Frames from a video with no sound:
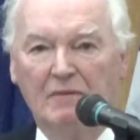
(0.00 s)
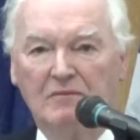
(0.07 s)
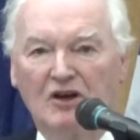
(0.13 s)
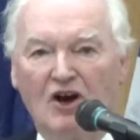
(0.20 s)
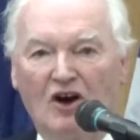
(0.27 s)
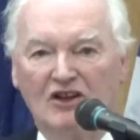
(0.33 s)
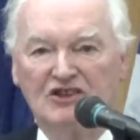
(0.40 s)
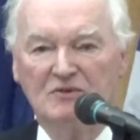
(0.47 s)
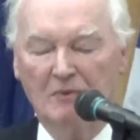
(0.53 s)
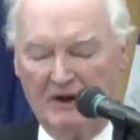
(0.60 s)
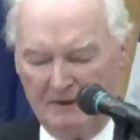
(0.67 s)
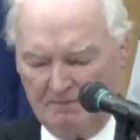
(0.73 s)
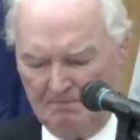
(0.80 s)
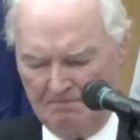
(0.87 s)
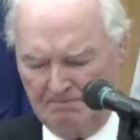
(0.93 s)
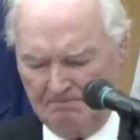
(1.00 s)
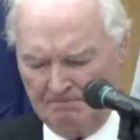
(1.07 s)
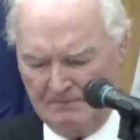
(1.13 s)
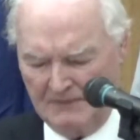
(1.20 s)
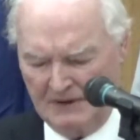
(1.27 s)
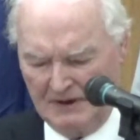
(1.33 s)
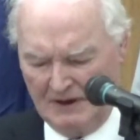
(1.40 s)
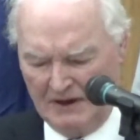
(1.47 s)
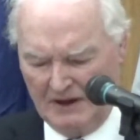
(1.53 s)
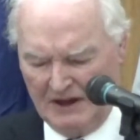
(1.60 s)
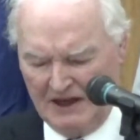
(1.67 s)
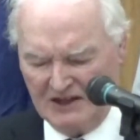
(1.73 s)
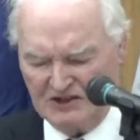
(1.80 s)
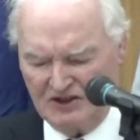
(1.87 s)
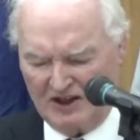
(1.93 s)
Godsman
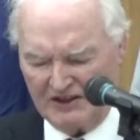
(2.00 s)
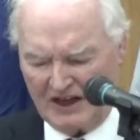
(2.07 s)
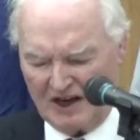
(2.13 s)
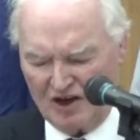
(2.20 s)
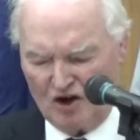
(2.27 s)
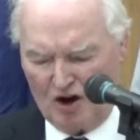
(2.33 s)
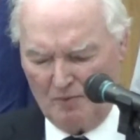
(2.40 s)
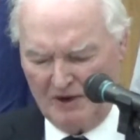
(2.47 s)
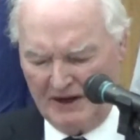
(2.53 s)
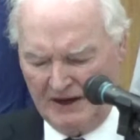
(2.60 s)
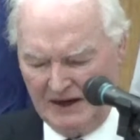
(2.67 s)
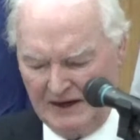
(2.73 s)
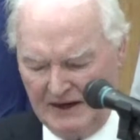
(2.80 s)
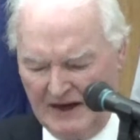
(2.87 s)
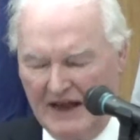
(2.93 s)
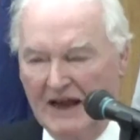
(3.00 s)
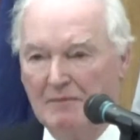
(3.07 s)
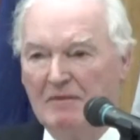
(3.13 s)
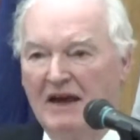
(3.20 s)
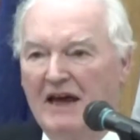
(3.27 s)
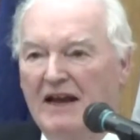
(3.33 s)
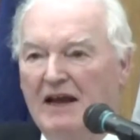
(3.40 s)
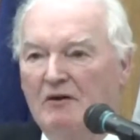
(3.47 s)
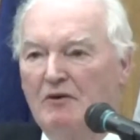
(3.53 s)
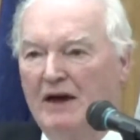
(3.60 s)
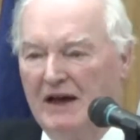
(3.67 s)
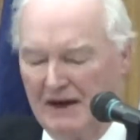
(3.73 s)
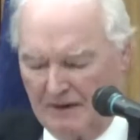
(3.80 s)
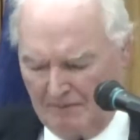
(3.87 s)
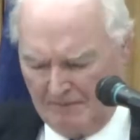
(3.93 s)
is not a common name
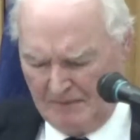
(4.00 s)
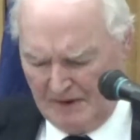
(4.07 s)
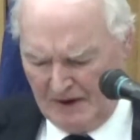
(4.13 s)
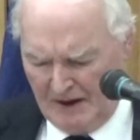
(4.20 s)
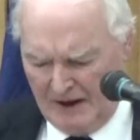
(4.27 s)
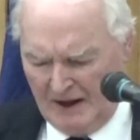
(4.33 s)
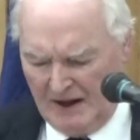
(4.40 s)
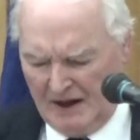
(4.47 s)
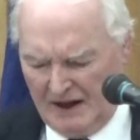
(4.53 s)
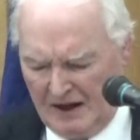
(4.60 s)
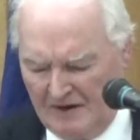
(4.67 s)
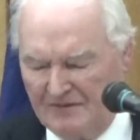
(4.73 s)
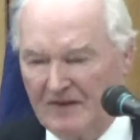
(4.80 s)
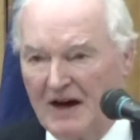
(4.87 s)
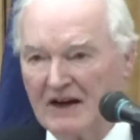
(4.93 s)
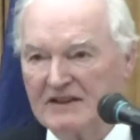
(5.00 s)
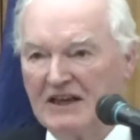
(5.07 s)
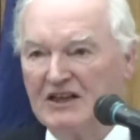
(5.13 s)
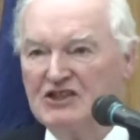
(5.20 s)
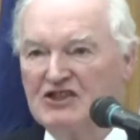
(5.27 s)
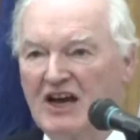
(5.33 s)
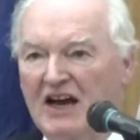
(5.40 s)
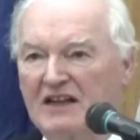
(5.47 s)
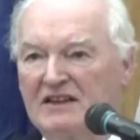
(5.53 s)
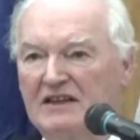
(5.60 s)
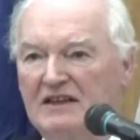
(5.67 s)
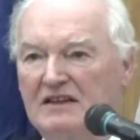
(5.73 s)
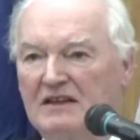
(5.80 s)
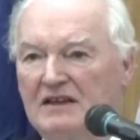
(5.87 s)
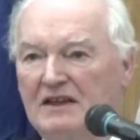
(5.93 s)
anywhere. In fact, I checked
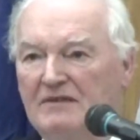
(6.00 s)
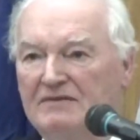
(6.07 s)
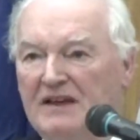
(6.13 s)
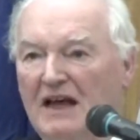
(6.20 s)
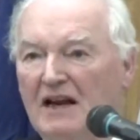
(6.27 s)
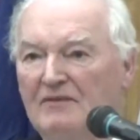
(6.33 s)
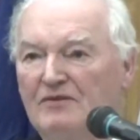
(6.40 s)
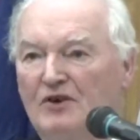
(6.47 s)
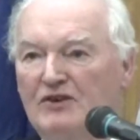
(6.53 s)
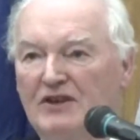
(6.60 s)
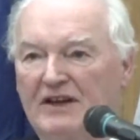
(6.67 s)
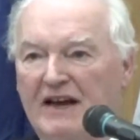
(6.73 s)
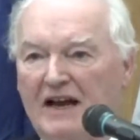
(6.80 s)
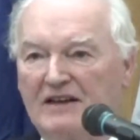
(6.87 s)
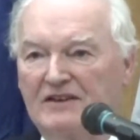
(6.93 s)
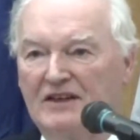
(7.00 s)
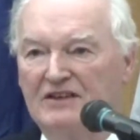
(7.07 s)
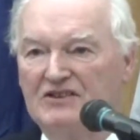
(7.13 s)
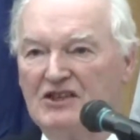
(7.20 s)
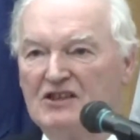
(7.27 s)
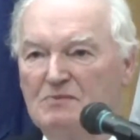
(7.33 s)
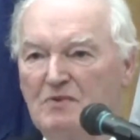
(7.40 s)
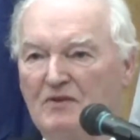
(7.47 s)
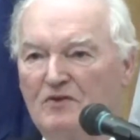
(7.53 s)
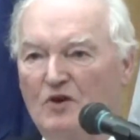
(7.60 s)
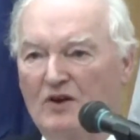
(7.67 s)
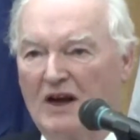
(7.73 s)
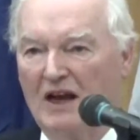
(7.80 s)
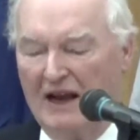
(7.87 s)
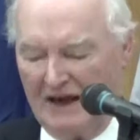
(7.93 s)
the telephone directory just
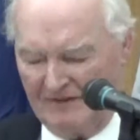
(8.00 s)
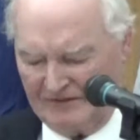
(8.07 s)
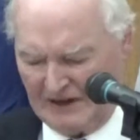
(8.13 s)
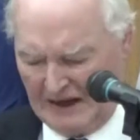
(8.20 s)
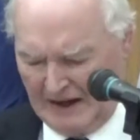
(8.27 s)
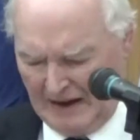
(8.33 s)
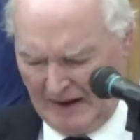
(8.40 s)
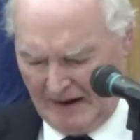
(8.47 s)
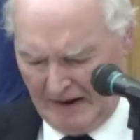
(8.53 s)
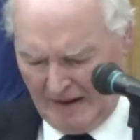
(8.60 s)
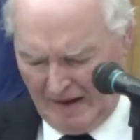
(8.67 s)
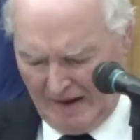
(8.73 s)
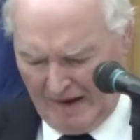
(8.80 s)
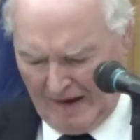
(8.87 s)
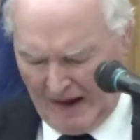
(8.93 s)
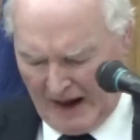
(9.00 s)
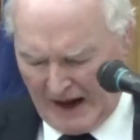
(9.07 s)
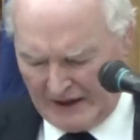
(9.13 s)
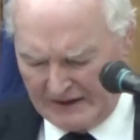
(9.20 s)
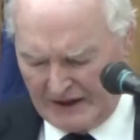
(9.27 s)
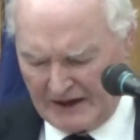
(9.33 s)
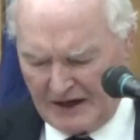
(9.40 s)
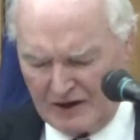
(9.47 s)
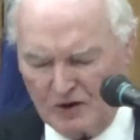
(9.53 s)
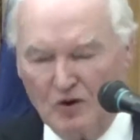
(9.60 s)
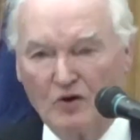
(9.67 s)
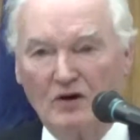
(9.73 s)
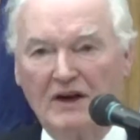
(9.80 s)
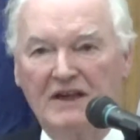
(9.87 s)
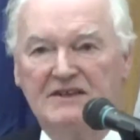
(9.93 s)
before I left, and there are
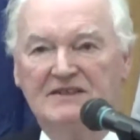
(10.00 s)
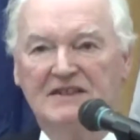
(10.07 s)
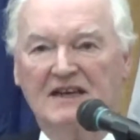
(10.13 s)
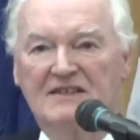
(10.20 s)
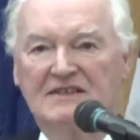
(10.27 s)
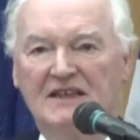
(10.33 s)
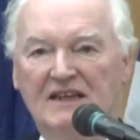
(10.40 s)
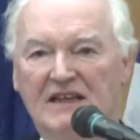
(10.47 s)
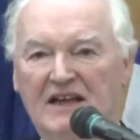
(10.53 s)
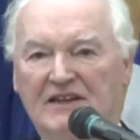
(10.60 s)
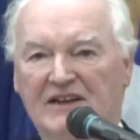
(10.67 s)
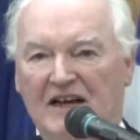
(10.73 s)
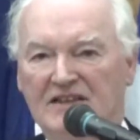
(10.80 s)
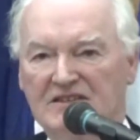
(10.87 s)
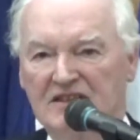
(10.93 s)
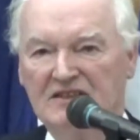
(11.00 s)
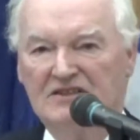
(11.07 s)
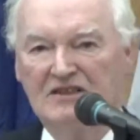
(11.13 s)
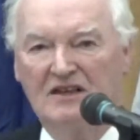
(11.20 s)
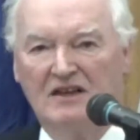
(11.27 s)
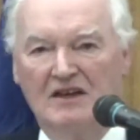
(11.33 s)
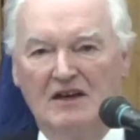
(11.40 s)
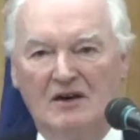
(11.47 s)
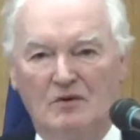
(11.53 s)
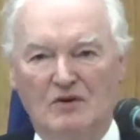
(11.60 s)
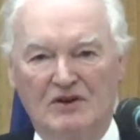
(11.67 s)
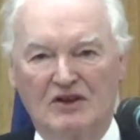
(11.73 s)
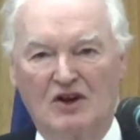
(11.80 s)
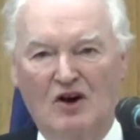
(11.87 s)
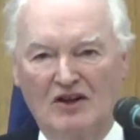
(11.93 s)
only 16 addresses
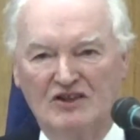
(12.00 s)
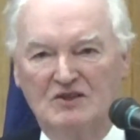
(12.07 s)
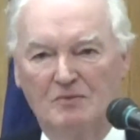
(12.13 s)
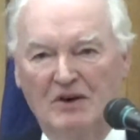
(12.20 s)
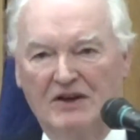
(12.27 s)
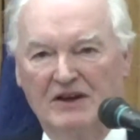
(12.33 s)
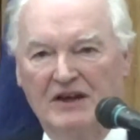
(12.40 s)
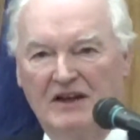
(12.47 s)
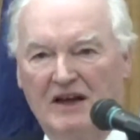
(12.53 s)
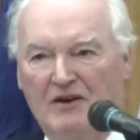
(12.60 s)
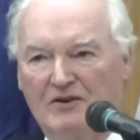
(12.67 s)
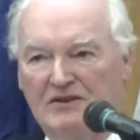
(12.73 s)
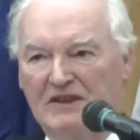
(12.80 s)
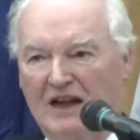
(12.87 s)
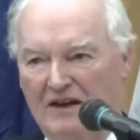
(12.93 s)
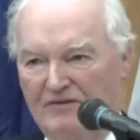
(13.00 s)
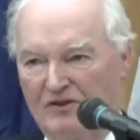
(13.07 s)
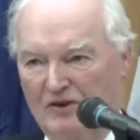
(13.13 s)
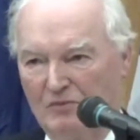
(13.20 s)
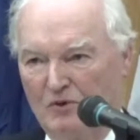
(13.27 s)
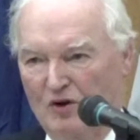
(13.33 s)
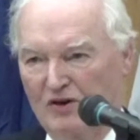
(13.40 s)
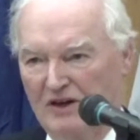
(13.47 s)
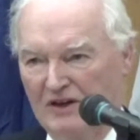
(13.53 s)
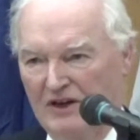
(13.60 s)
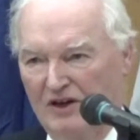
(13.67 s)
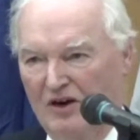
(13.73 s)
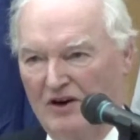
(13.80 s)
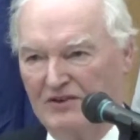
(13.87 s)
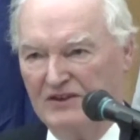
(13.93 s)
with Godsman in our telephone book in the
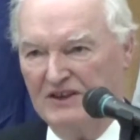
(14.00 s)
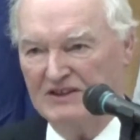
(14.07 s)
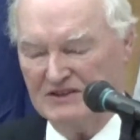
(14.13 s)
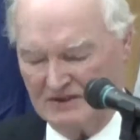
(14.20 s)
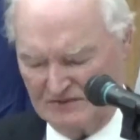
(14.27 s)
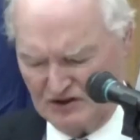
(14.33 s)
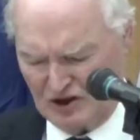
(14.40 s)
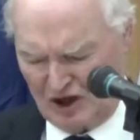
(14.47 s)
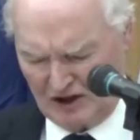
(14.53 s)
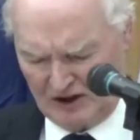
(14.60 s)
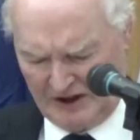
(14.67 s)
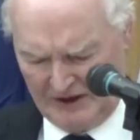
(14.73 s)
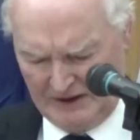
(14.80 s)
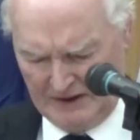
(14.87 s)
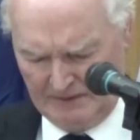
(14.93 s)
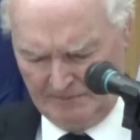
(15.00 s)
northeast of Scotland.